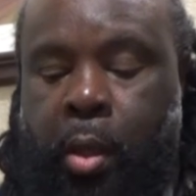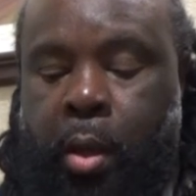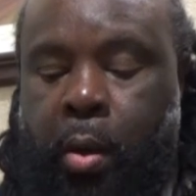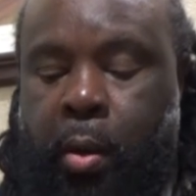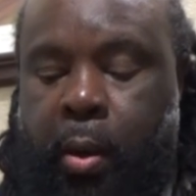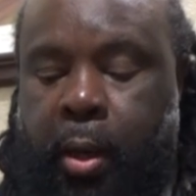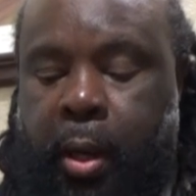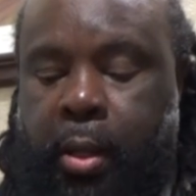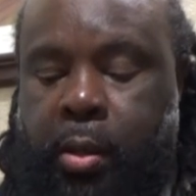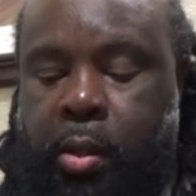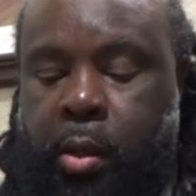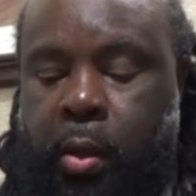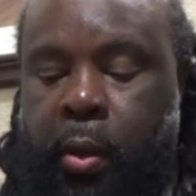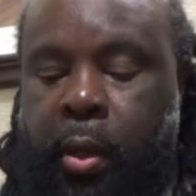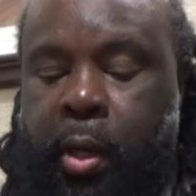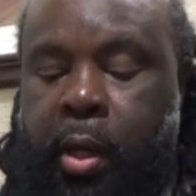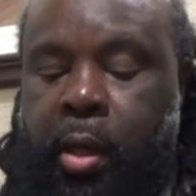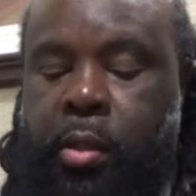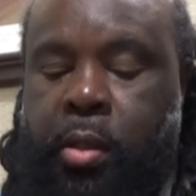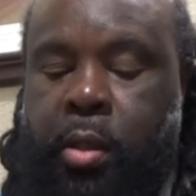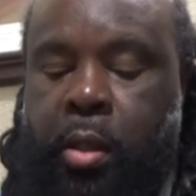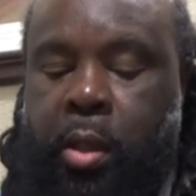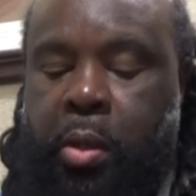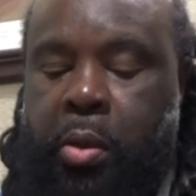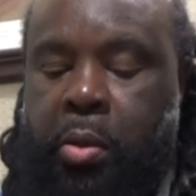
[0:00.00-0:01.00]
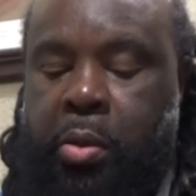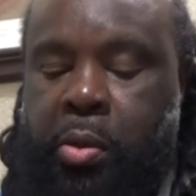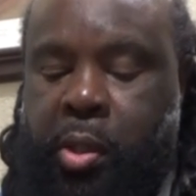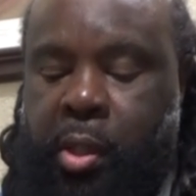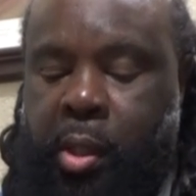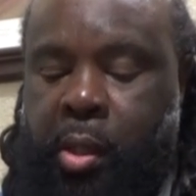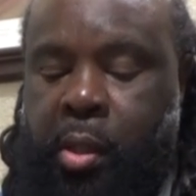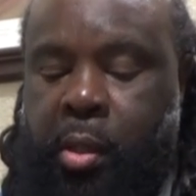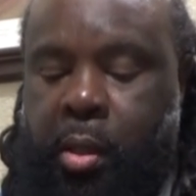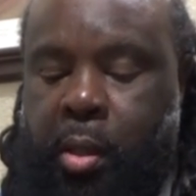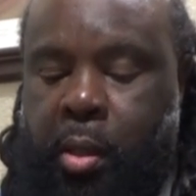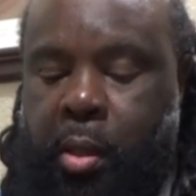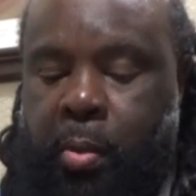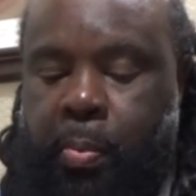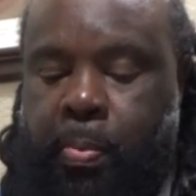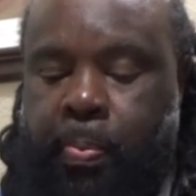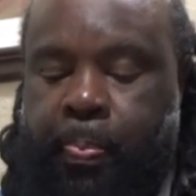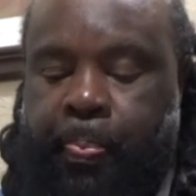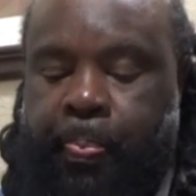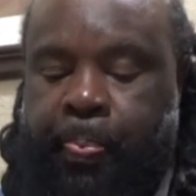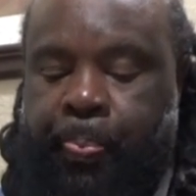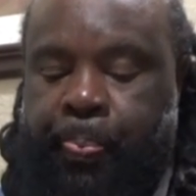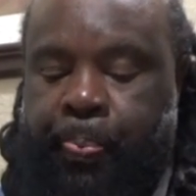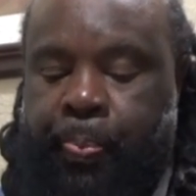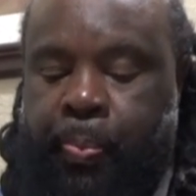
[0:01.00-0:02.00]
Okay, so here's the new sub
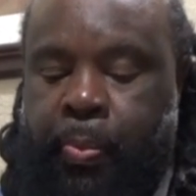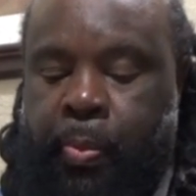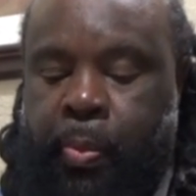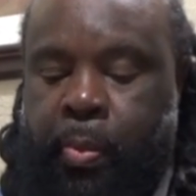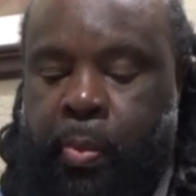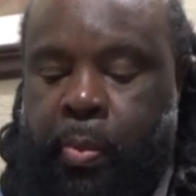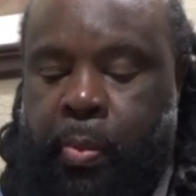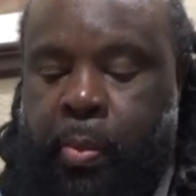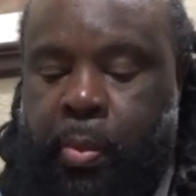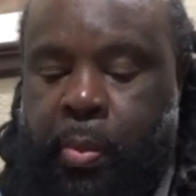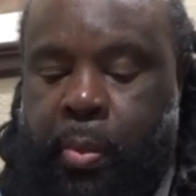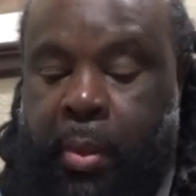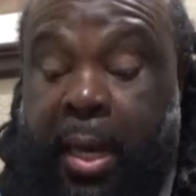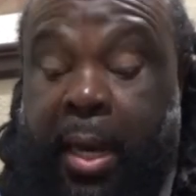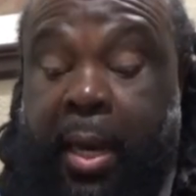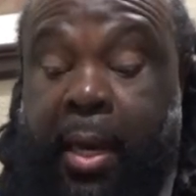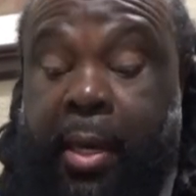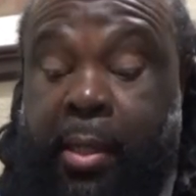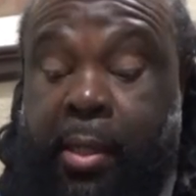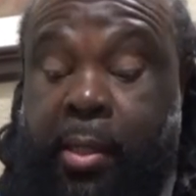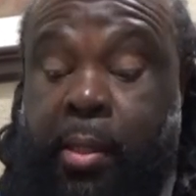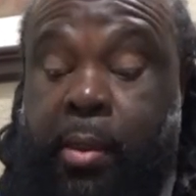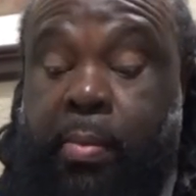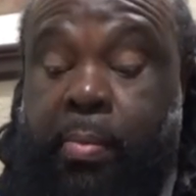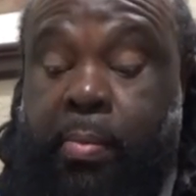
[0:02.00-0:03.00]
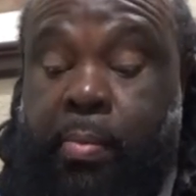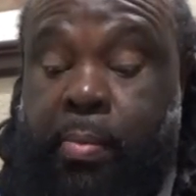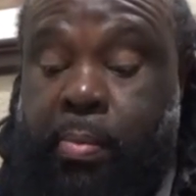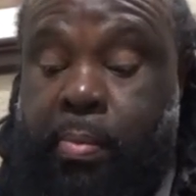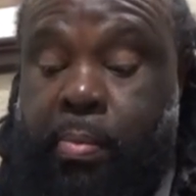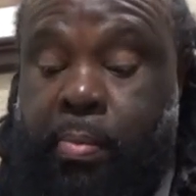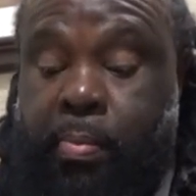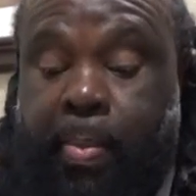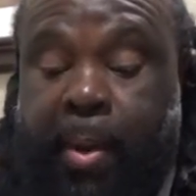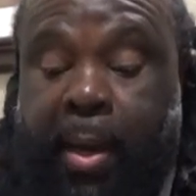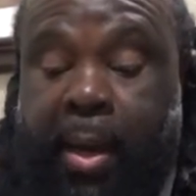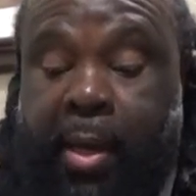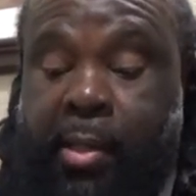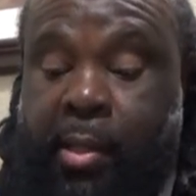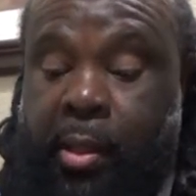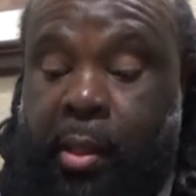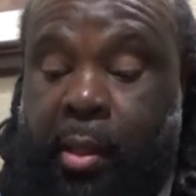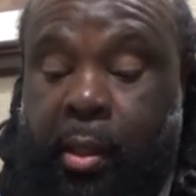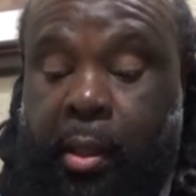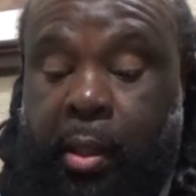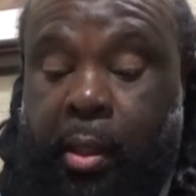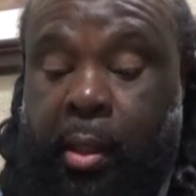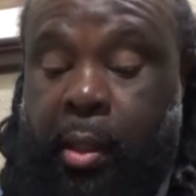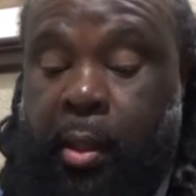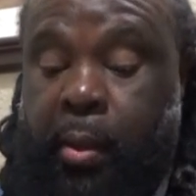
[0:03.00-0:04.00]
that's
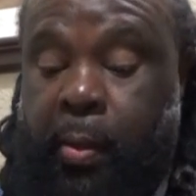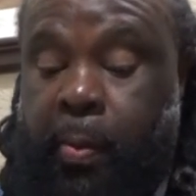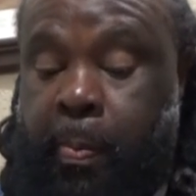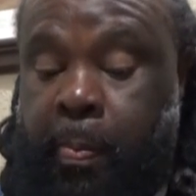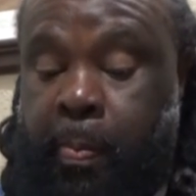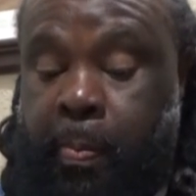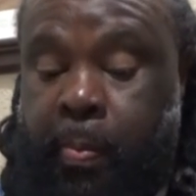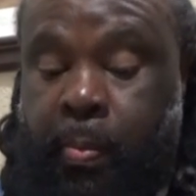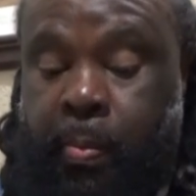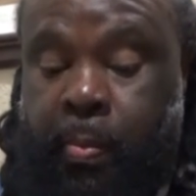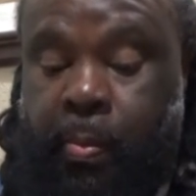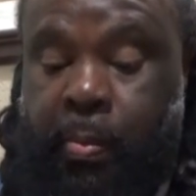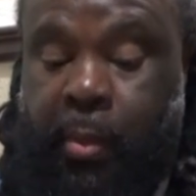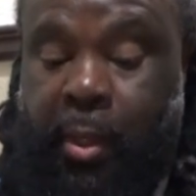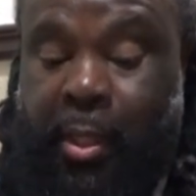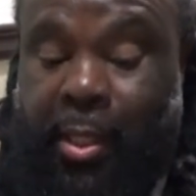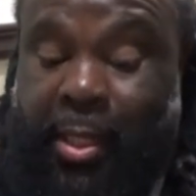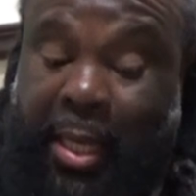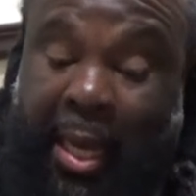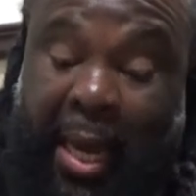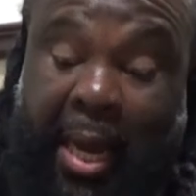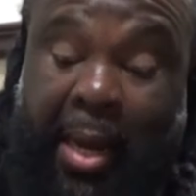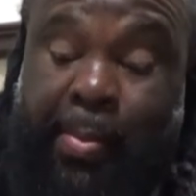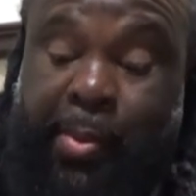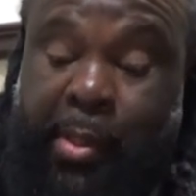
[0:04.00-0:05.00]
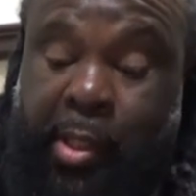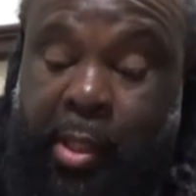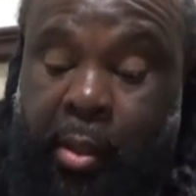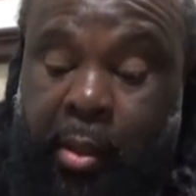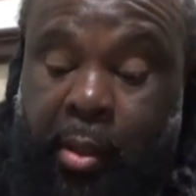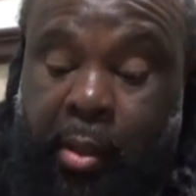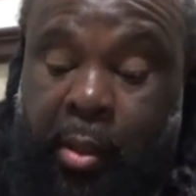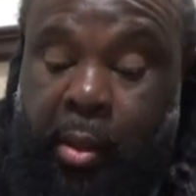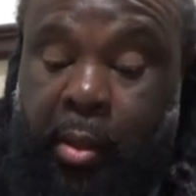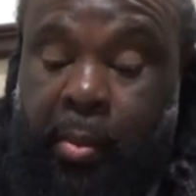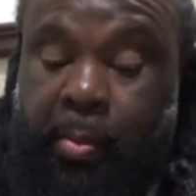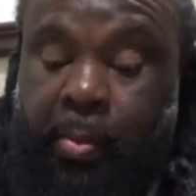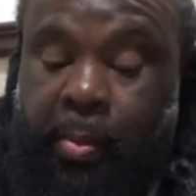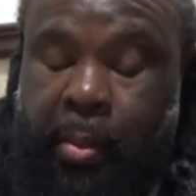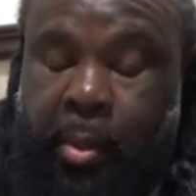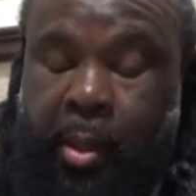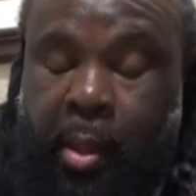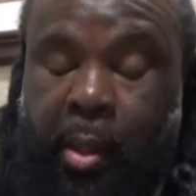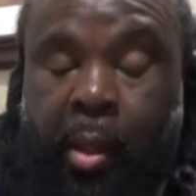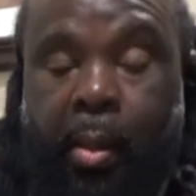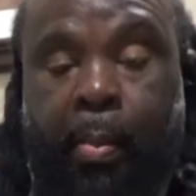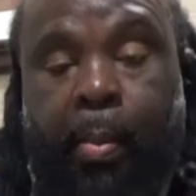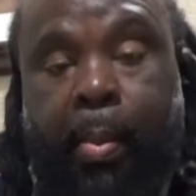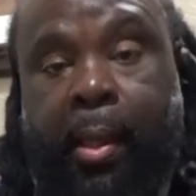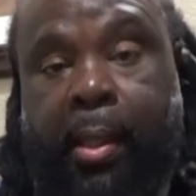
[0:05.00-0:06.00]
basically the same sub,
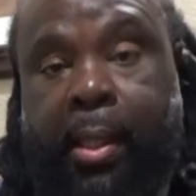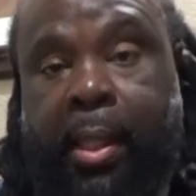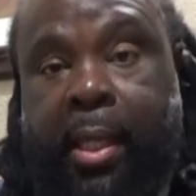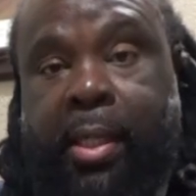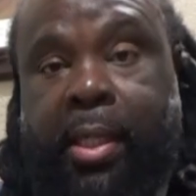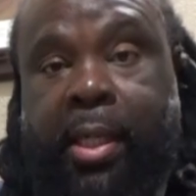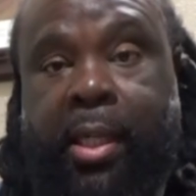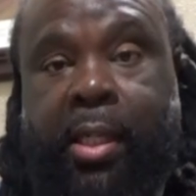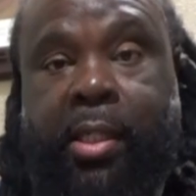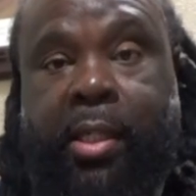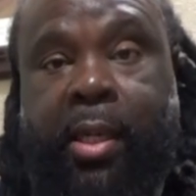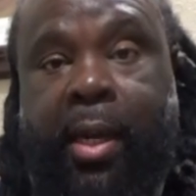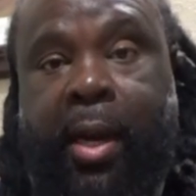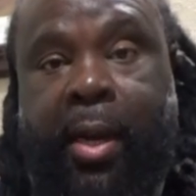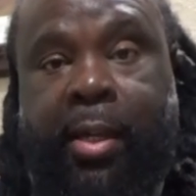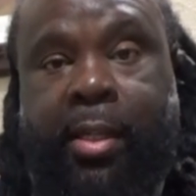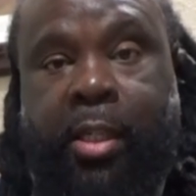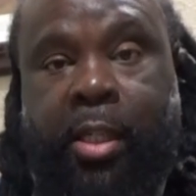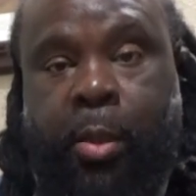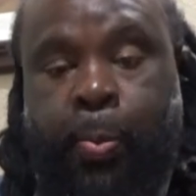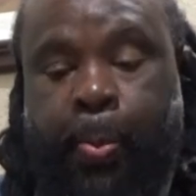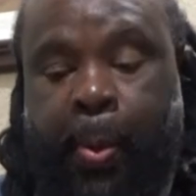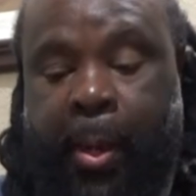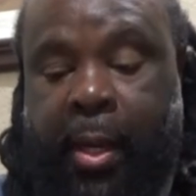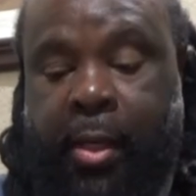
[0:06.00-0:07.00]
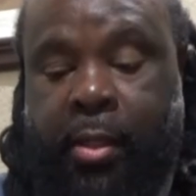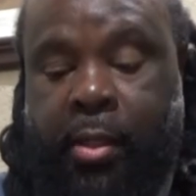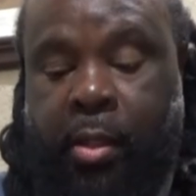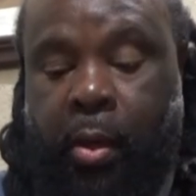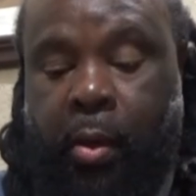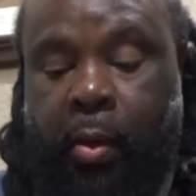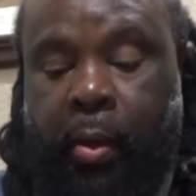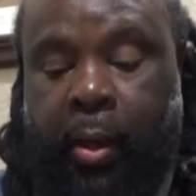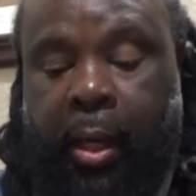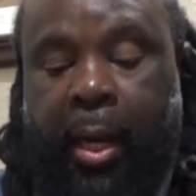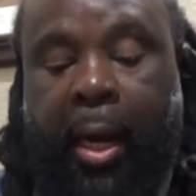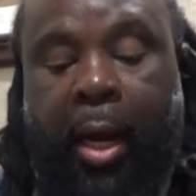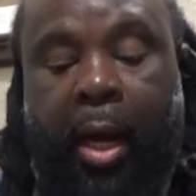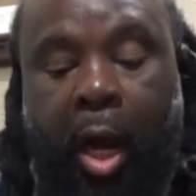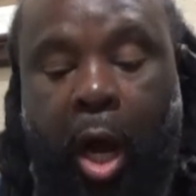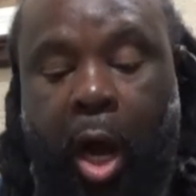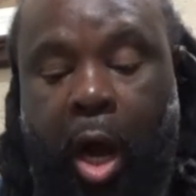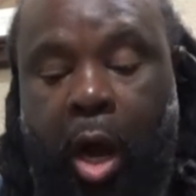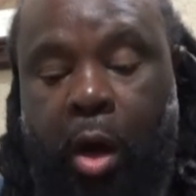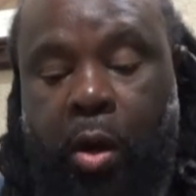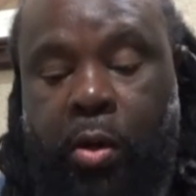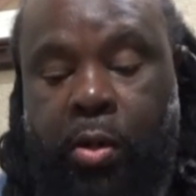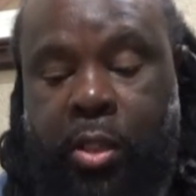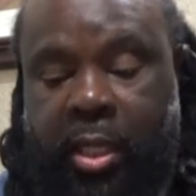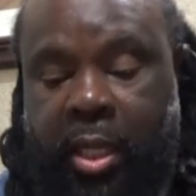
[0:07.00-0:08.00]
but they just changed the specs on it. I
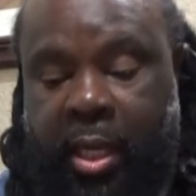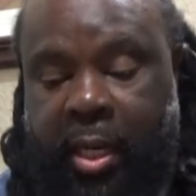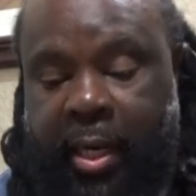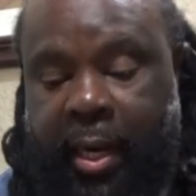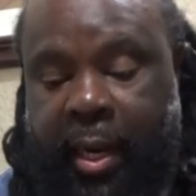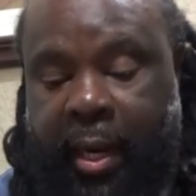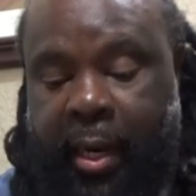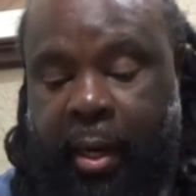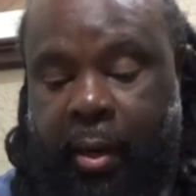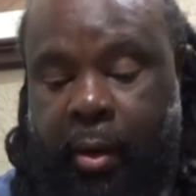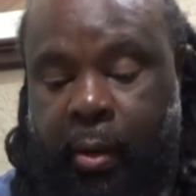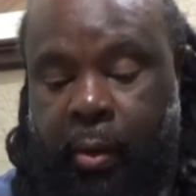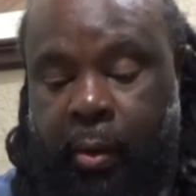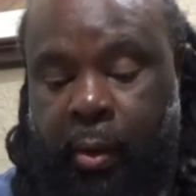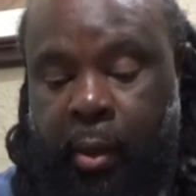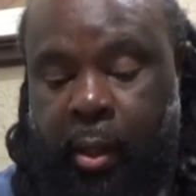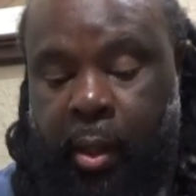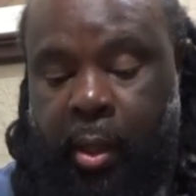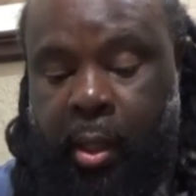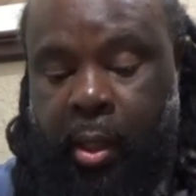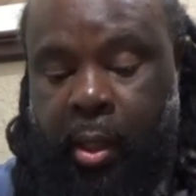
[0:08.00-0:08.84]
called Sundown